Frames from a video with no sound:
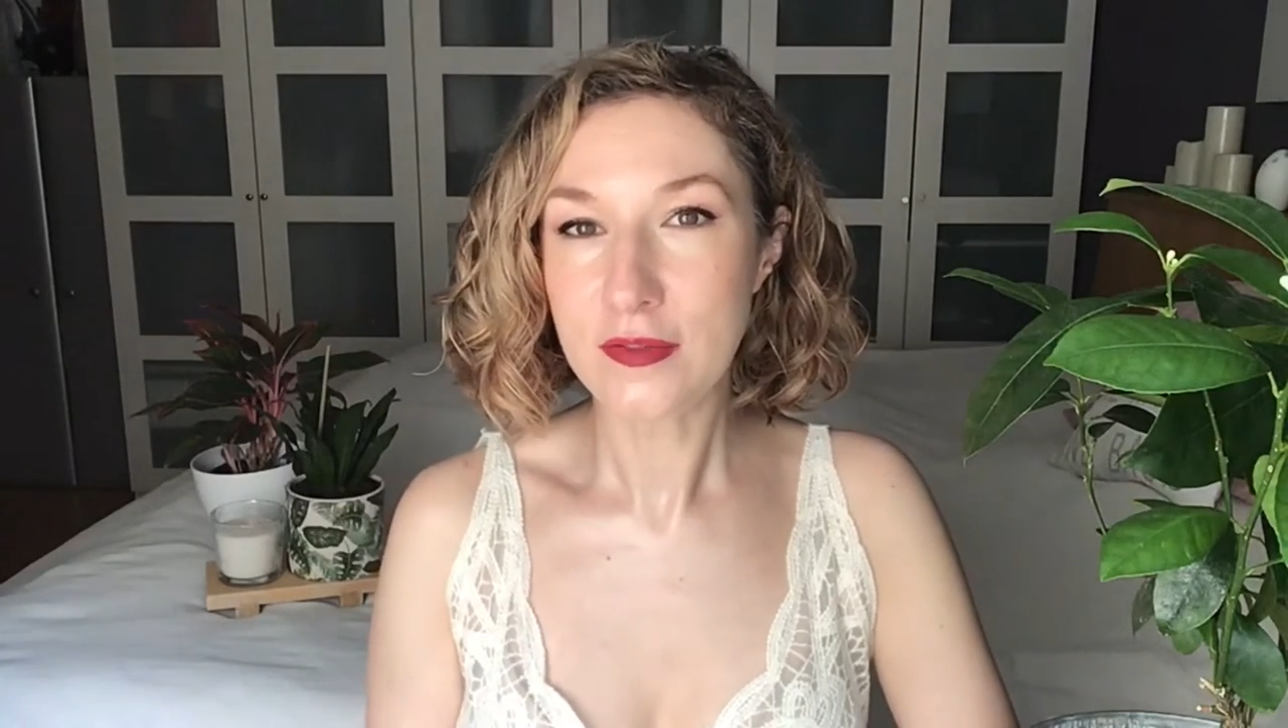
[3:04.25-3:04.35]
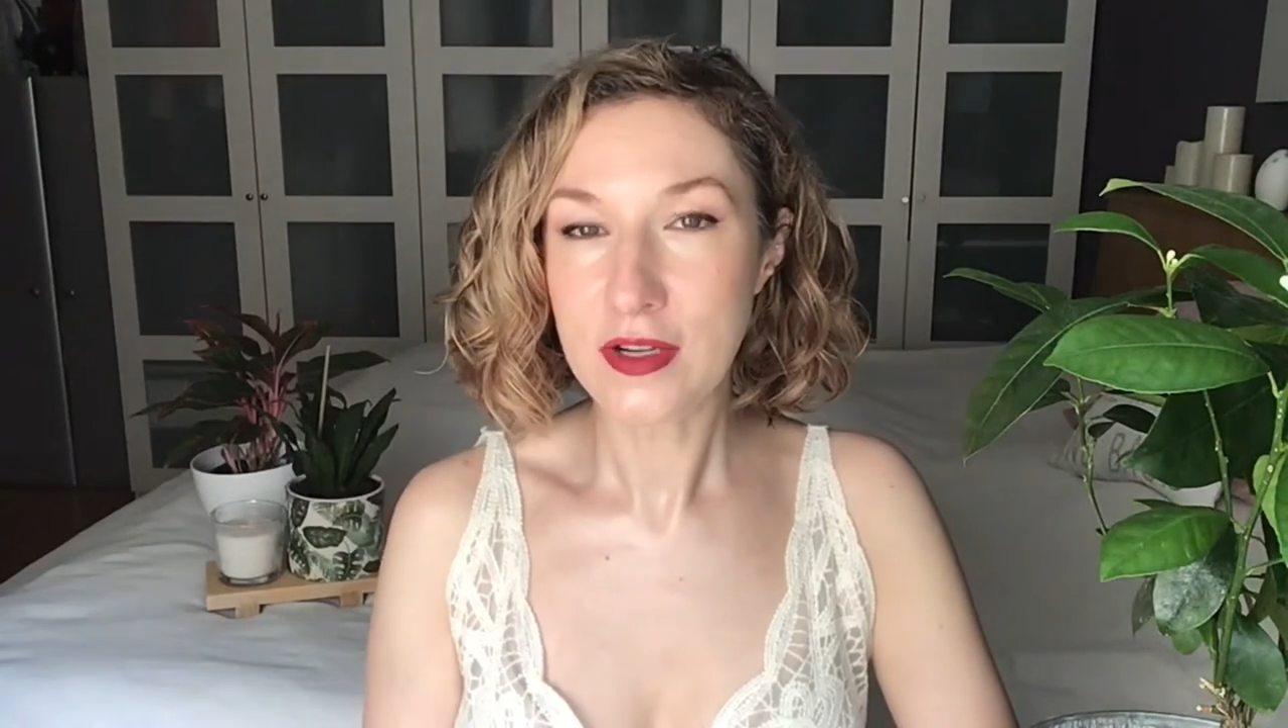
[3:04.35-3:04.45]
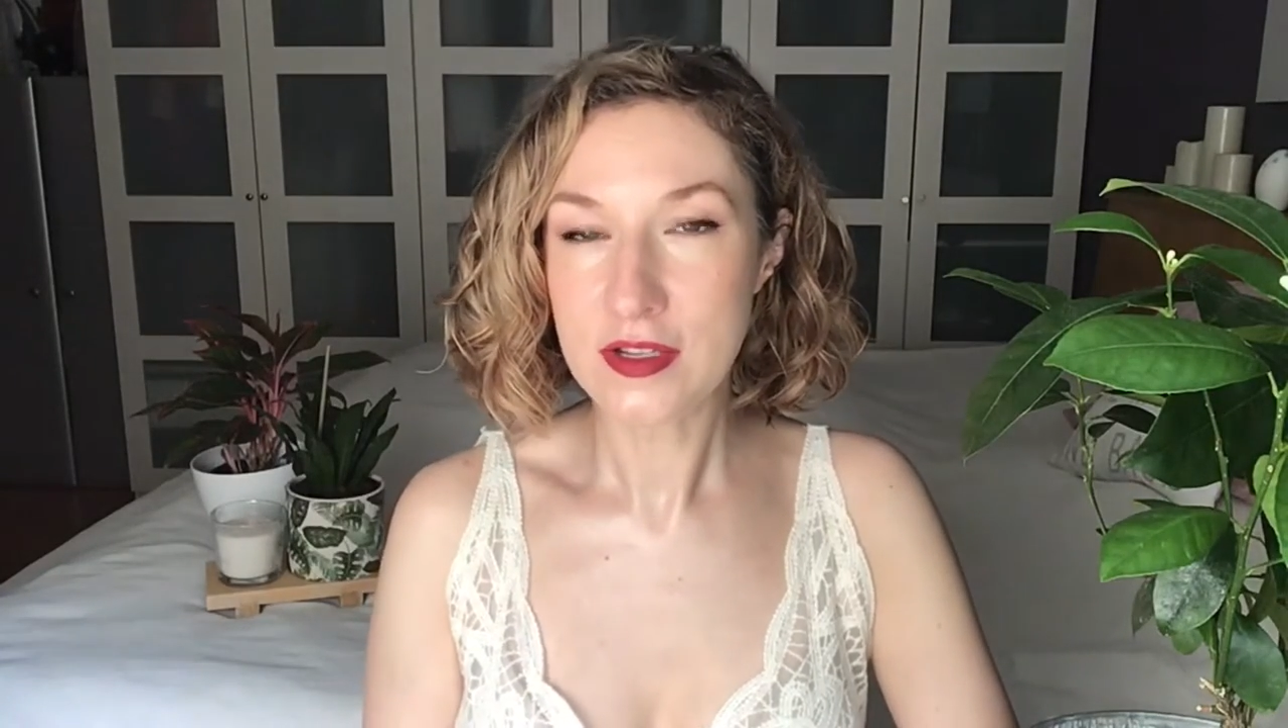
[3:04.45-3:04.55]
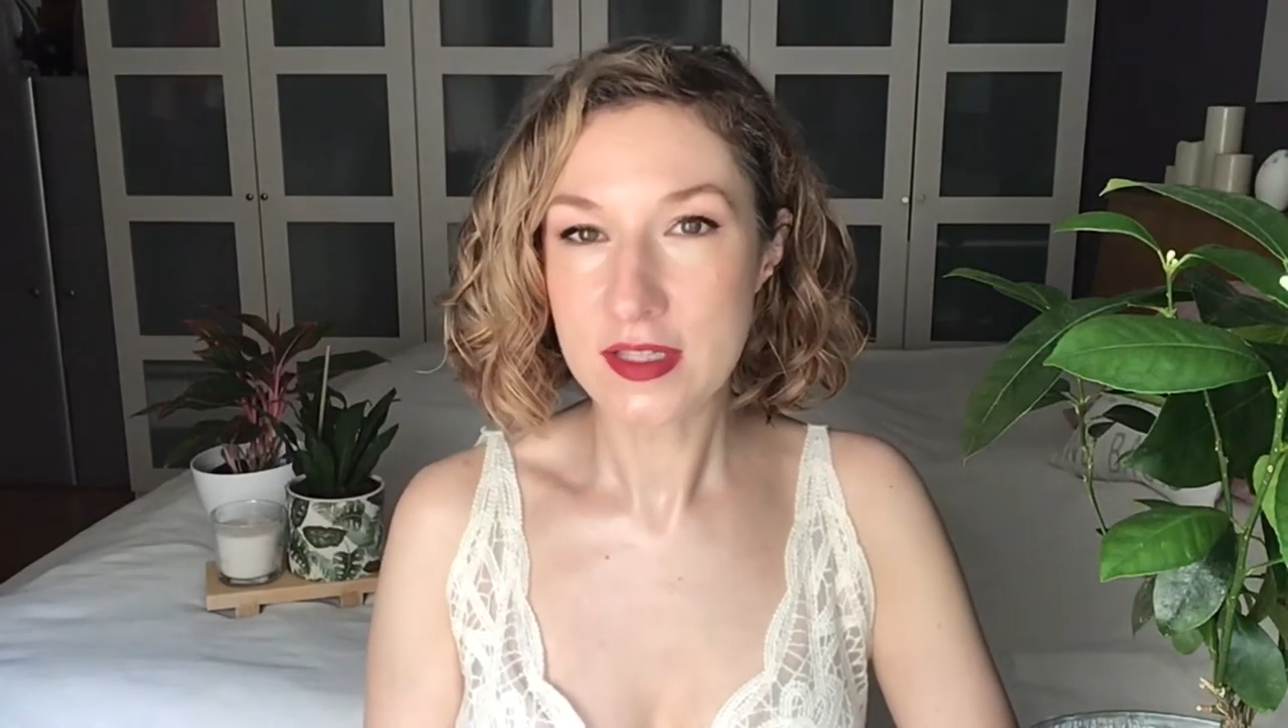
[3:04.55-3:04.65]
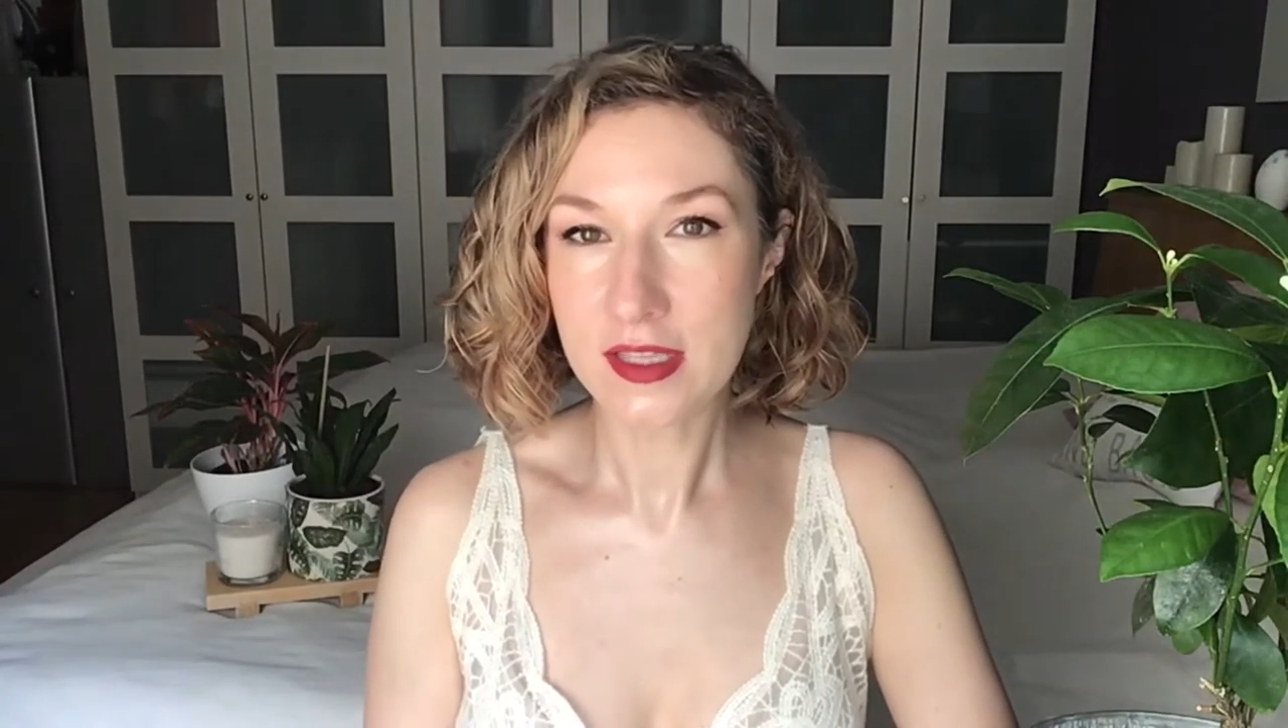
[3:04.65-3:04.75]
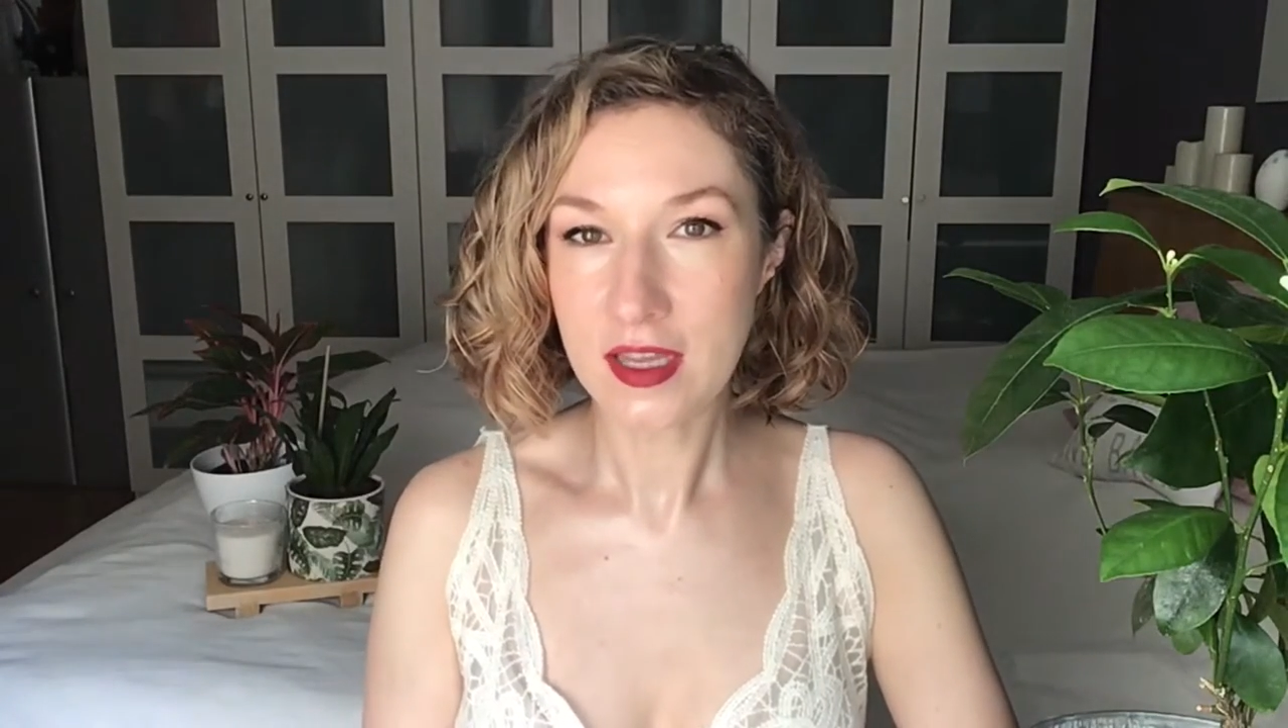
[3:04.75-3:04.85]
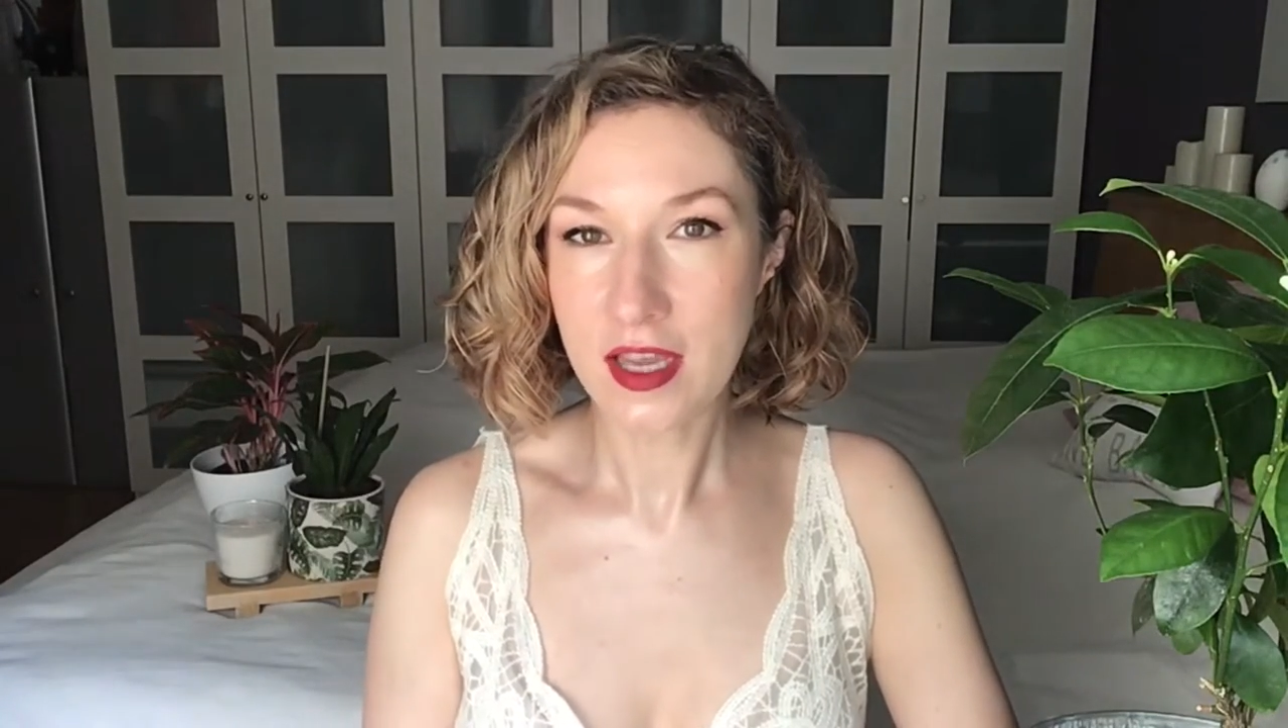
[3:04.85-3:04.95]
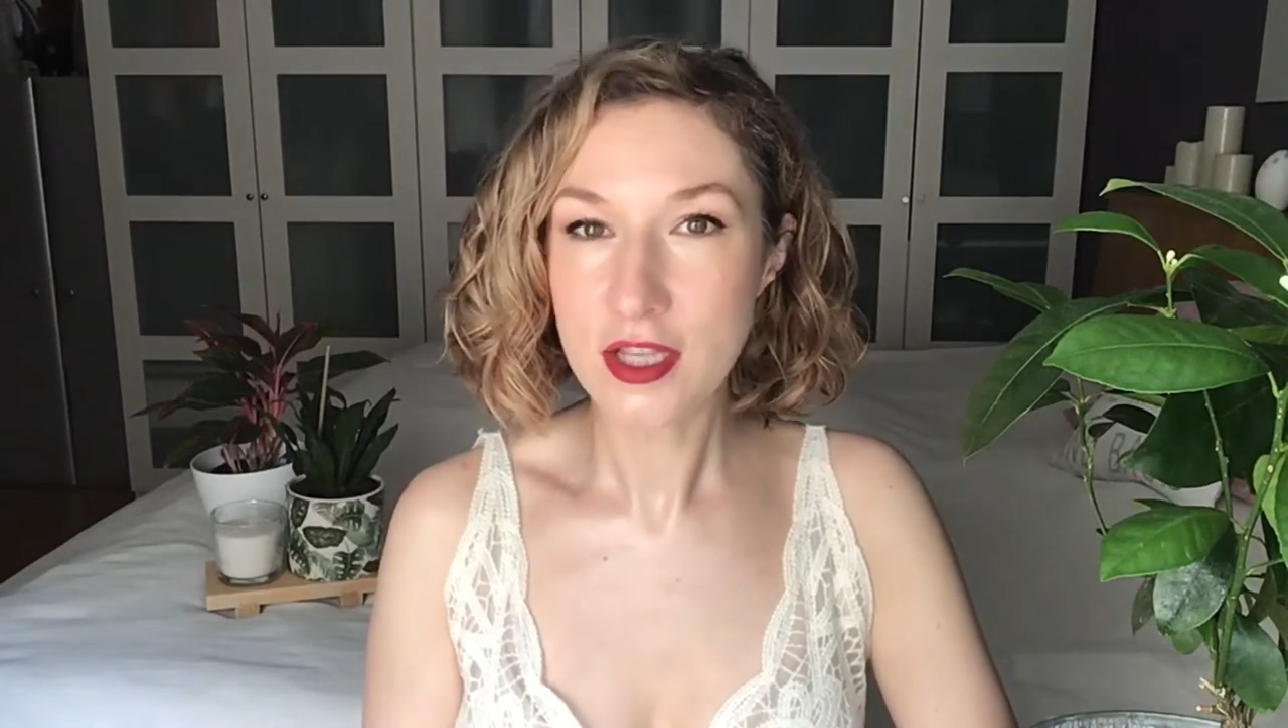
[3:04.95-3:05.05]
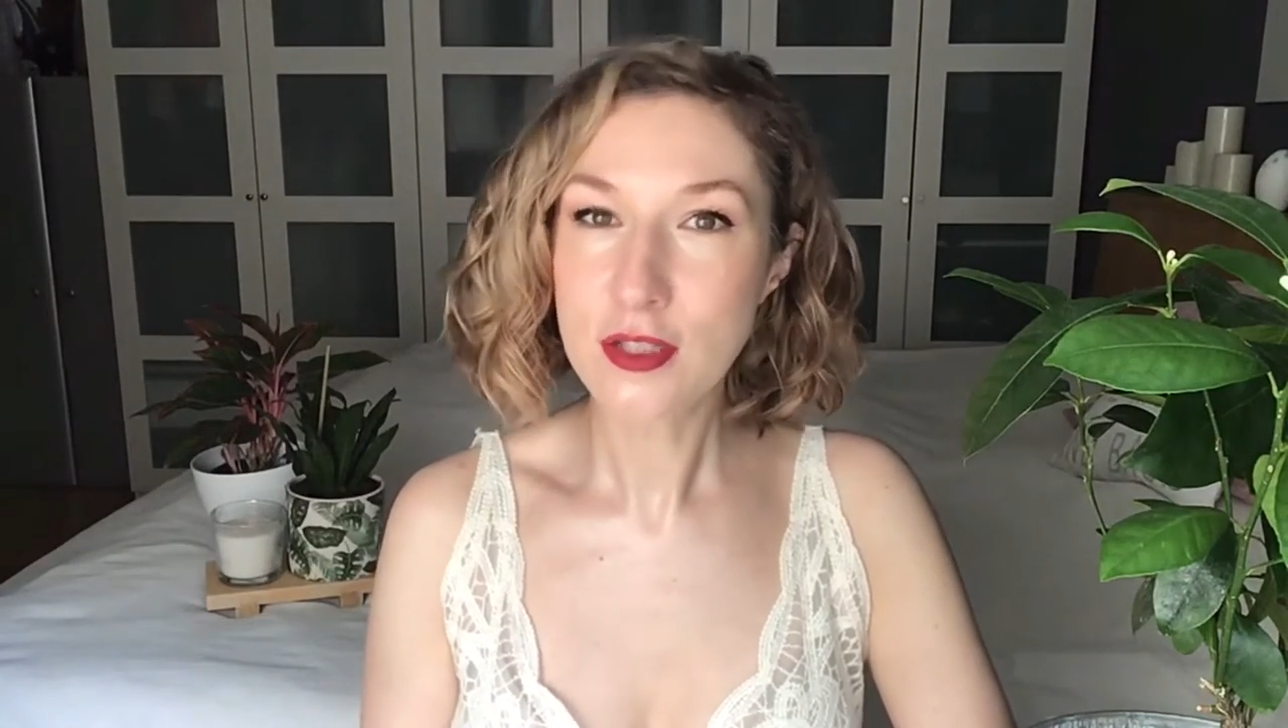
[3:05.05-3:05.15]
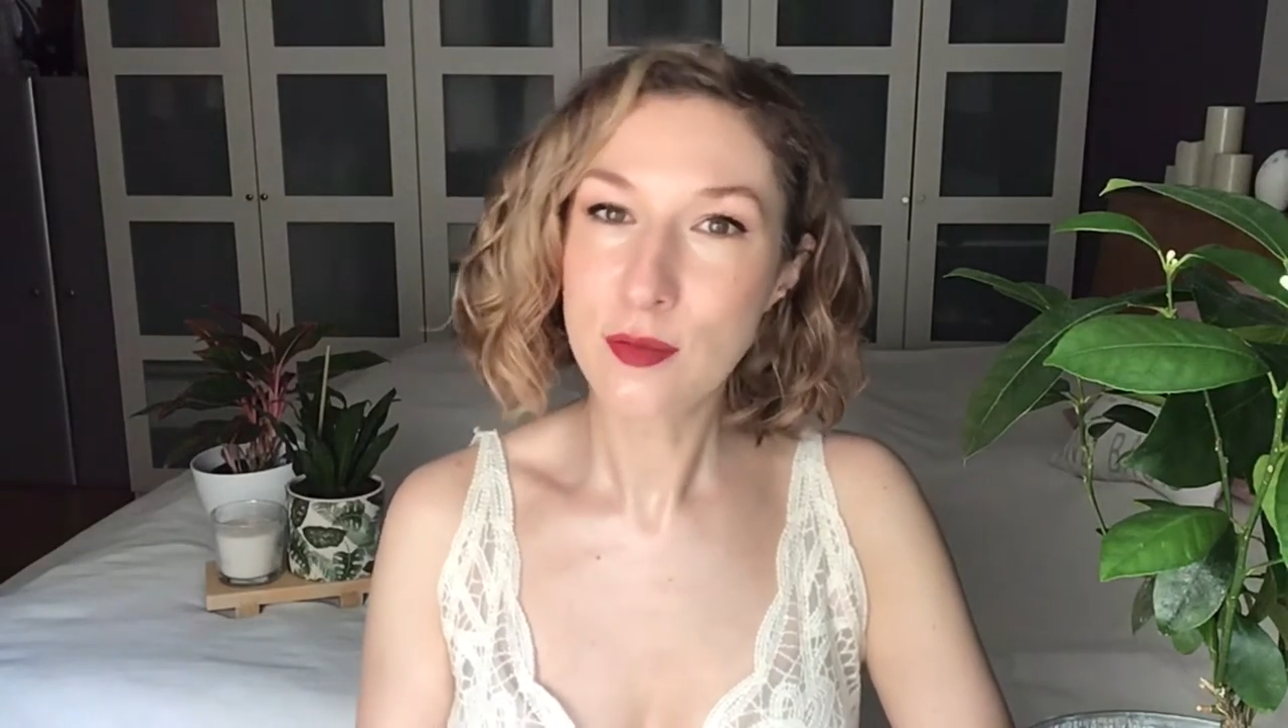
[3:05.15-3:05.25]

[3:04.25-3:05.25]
our staycation